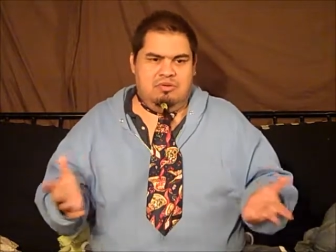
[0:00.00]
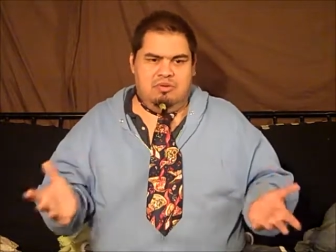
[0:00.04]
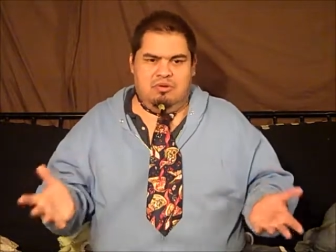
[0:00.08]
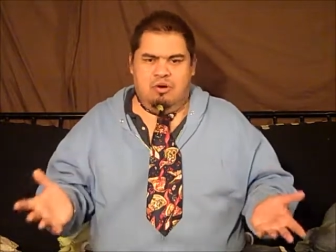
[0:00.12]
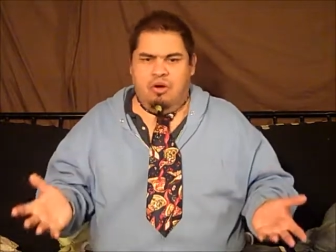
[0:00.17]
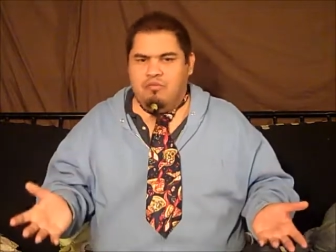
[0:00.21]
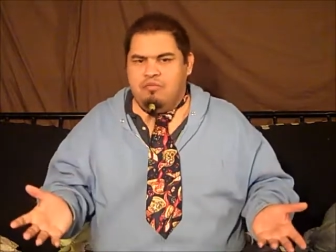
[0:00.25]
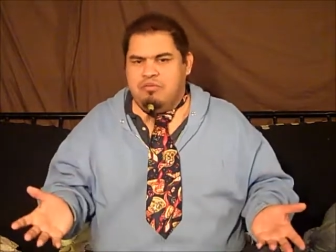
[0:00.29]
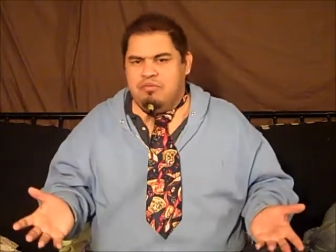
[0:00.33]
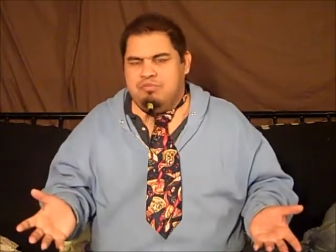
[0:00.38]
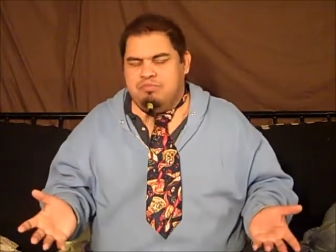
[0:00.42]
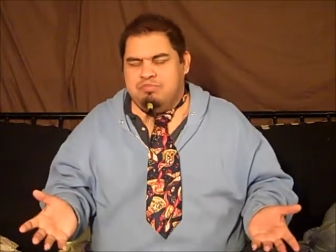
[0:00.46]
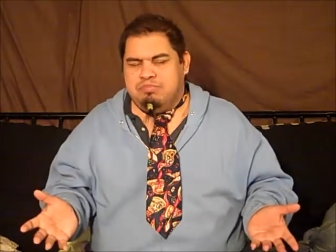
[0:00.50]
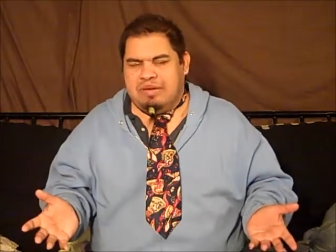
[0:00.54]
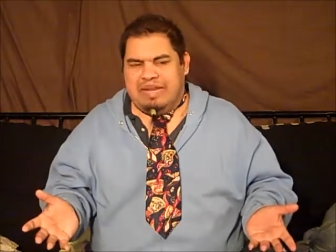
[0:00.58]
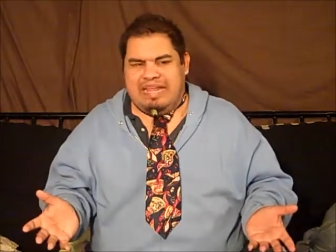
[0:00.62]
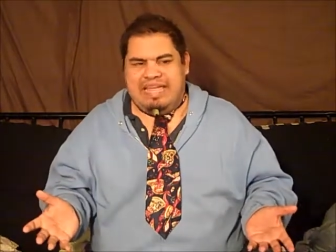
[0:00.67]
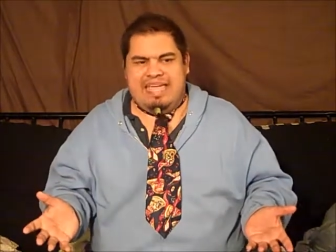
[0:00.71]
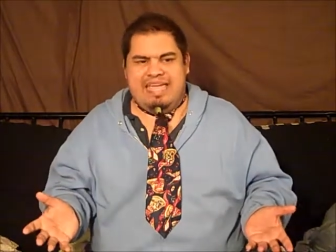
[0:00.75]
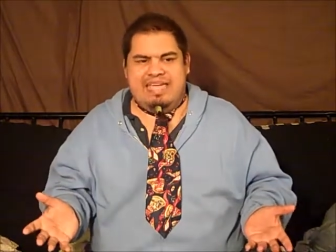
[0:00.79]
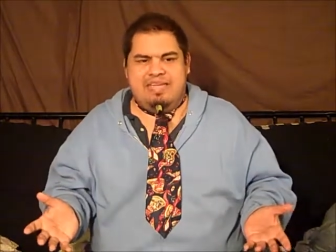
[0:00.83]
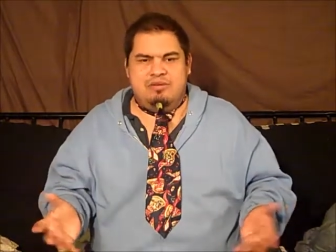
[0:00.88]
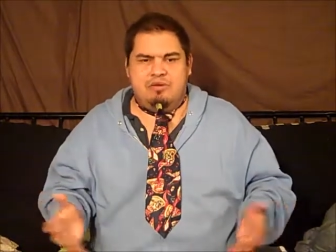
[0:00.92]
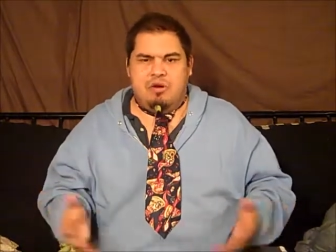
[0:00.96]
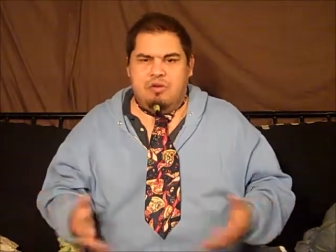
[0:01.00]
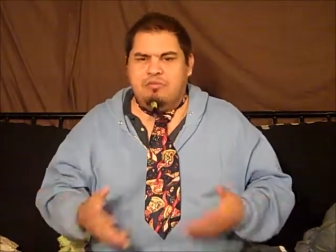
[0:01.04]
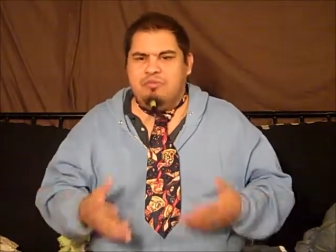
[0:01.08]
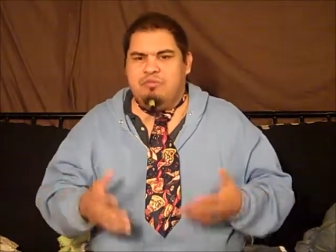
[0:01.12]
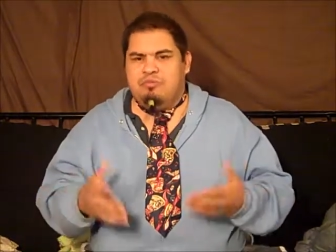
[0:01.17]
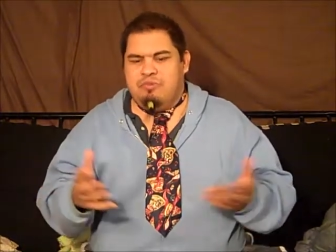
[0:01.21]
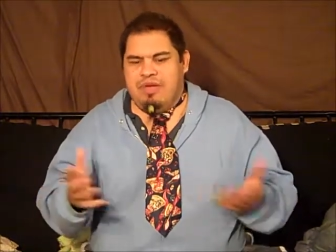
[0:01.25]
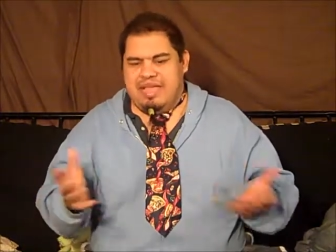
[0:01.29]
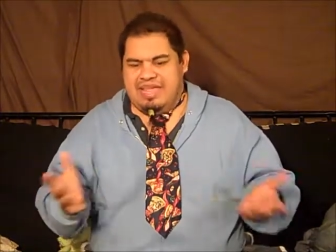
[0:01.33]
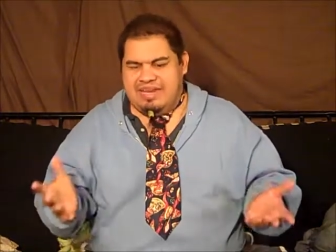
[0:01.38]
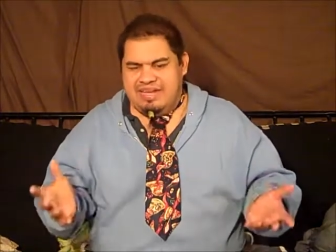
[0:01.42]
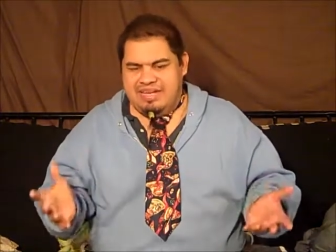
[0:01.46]
overplayed,
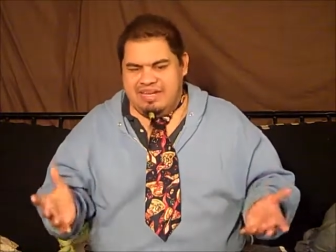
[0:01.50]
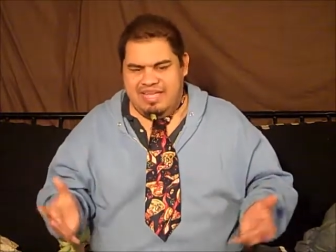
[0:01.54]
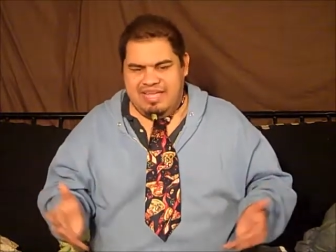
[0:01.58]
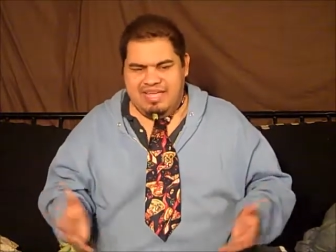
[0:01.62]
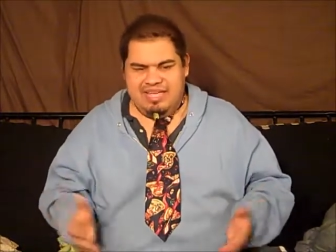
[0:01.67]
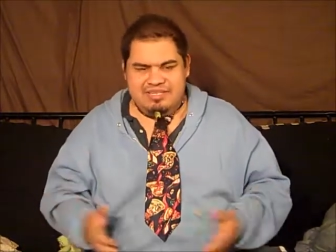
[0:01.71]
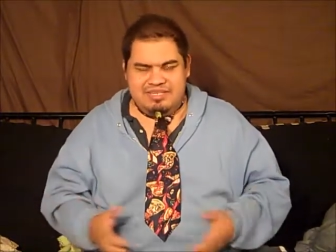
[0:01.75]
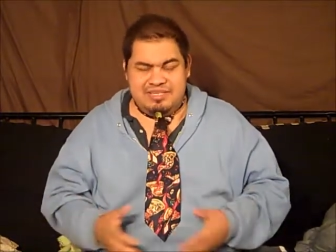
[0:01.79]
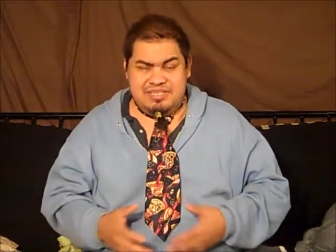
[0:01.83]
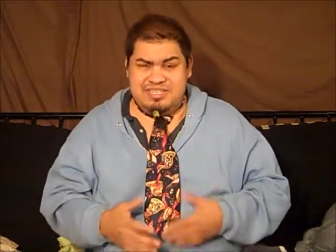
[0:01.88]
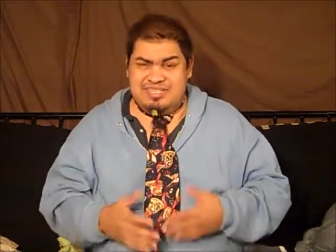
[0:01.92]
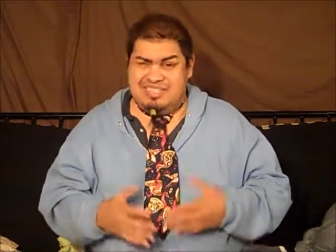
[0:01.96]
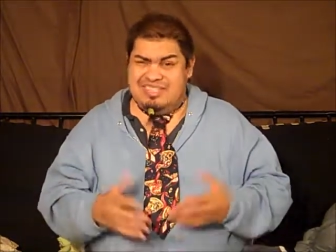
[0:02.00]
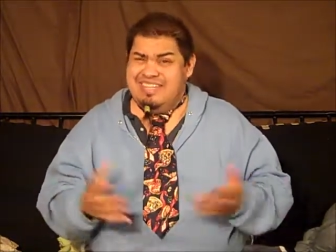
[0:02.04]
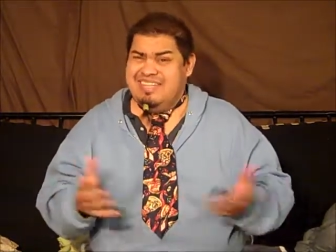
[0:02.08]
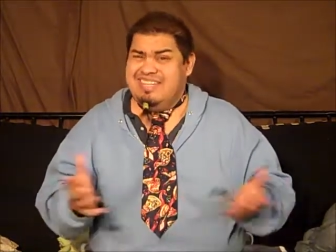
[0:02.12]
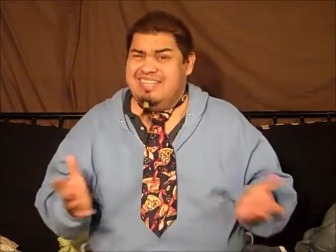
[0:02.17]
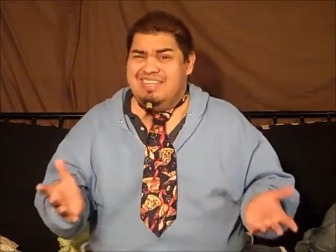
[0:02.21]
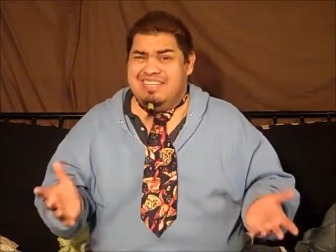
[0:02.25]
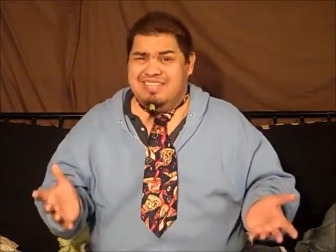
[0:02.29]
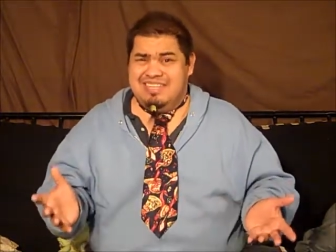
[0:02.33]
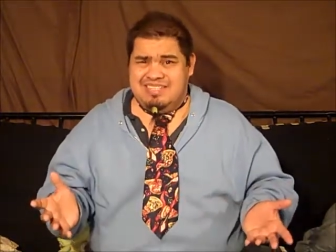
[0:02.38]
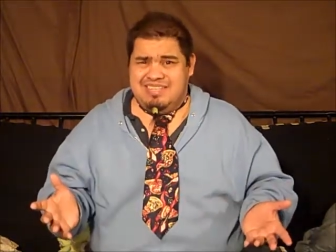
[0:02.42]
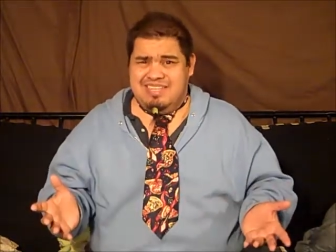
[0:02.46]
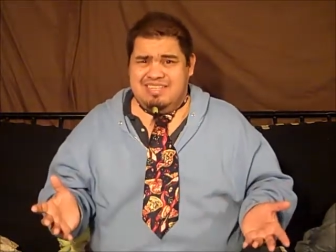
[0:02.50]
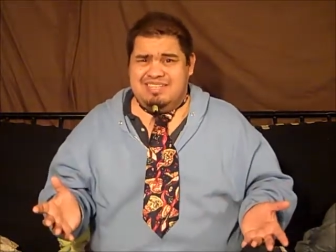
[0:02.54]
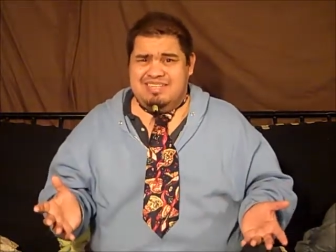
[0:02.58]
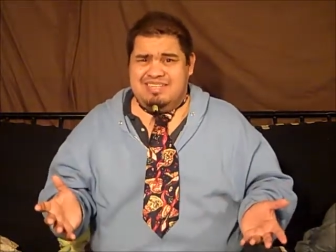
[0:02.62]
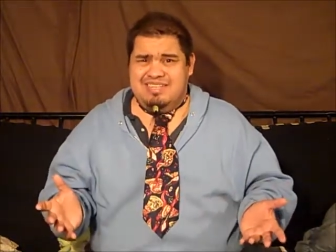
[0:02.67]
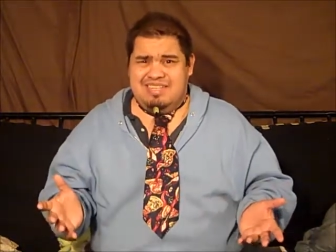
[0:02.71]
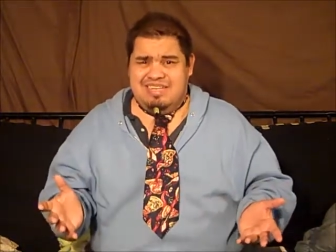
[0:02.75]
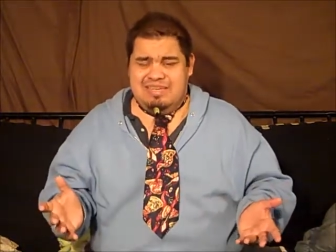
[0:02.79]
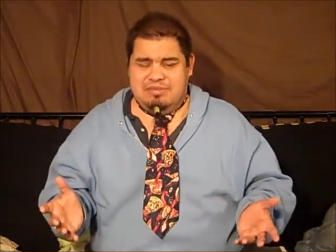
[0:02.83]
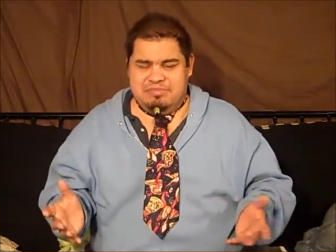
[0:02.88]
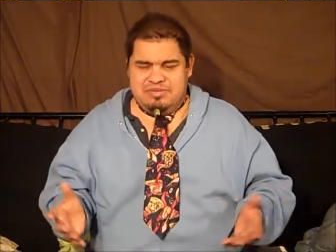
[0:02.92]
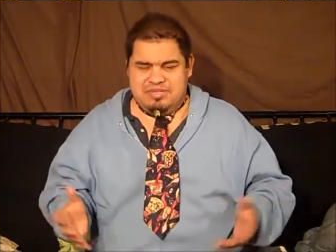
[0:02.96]
overrated, and just tedious at
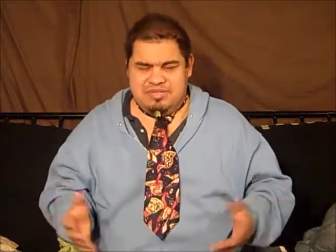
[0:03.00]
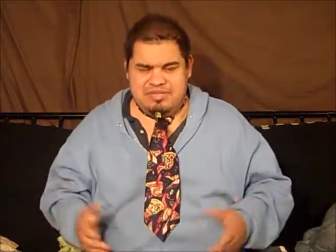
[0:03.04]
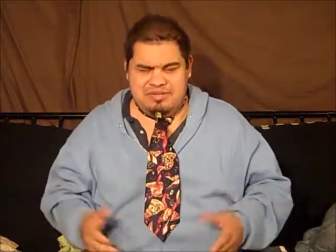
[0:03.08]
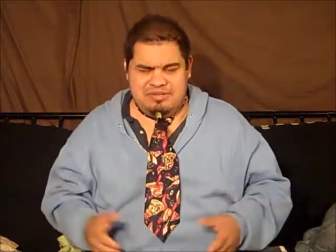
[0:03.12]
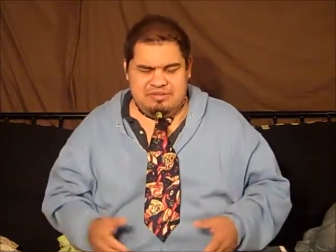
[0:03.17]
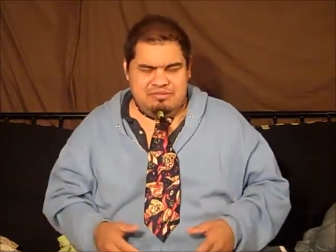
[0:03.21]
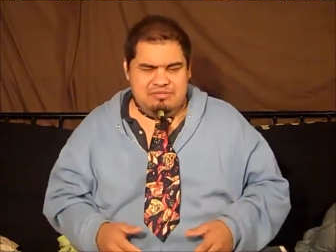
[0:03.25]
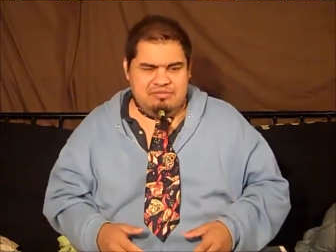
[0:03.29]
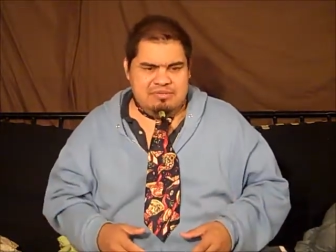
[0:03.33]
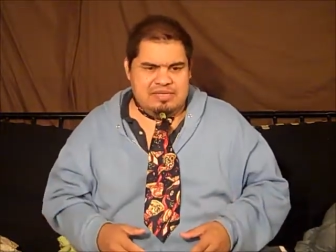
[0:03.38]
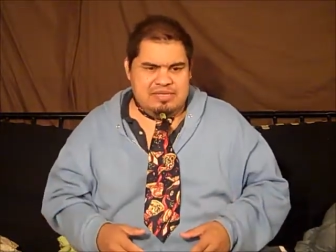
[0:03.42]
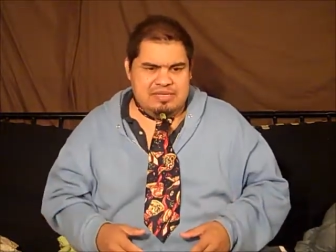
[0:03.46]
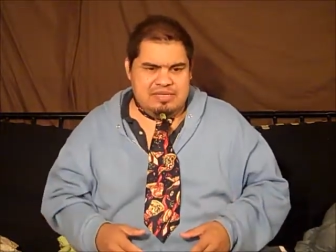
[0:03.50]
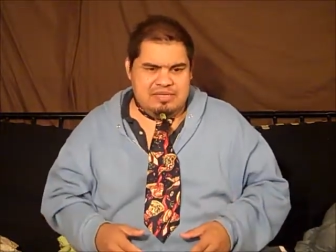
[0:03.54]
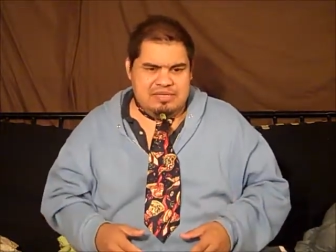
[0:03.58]
times, you know.